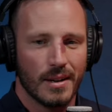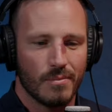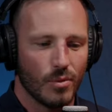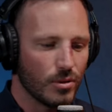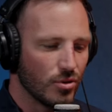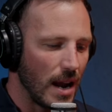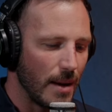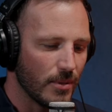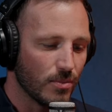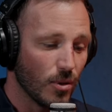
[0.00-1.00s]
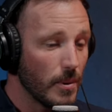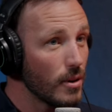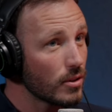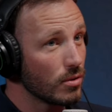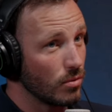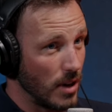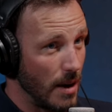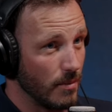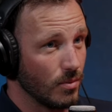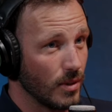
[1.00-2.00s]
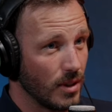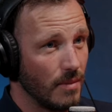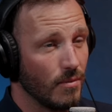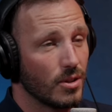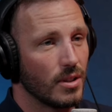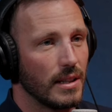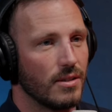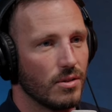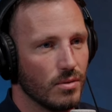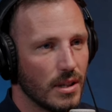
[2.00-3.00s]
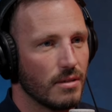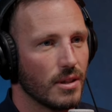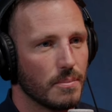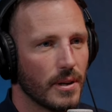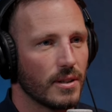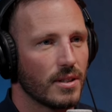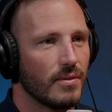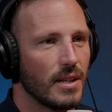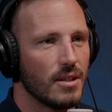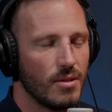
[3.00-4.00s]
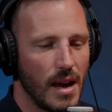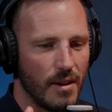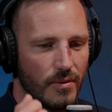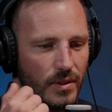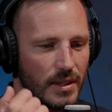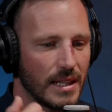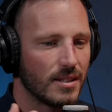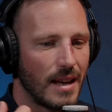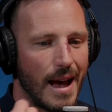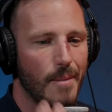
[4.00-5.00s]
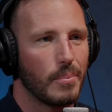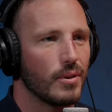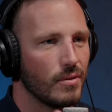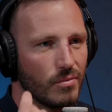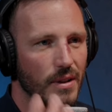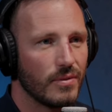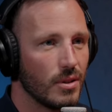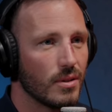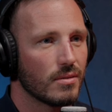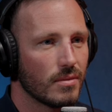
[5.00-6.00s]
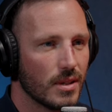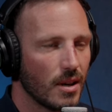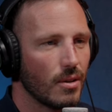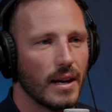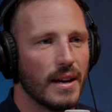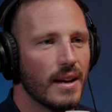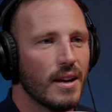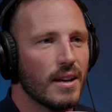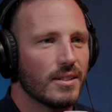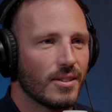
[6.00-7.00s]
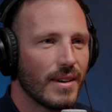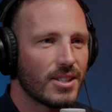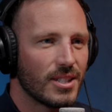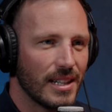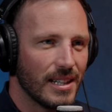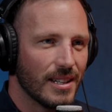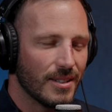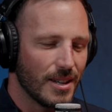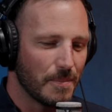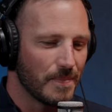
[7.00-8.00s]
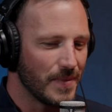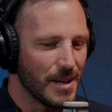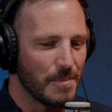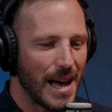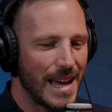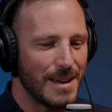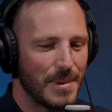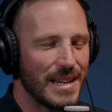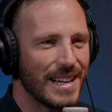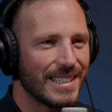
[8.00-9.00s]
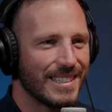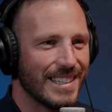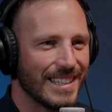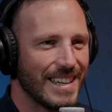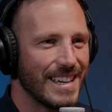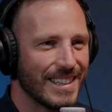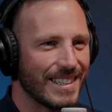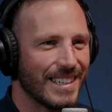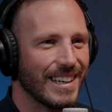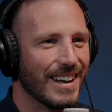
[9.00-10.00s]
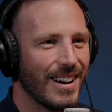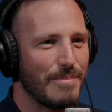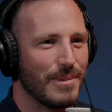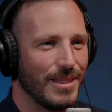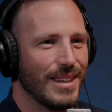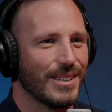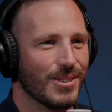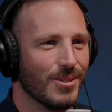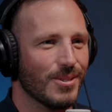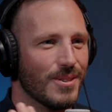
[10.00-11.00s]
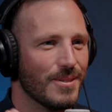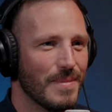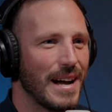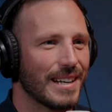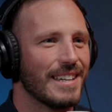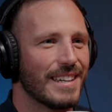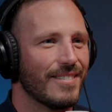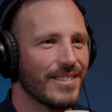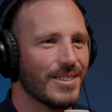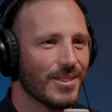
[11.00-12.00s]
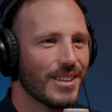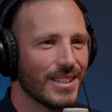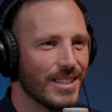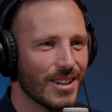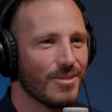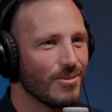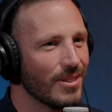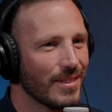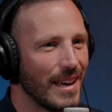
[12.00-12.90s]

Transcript: more dramas, more personal dramas with them, which leads to decreased productivity. You have less output and revenue as a result. Like, so actually, you you pay peanuts, you get the hypothetical monkey coming to work. You don't want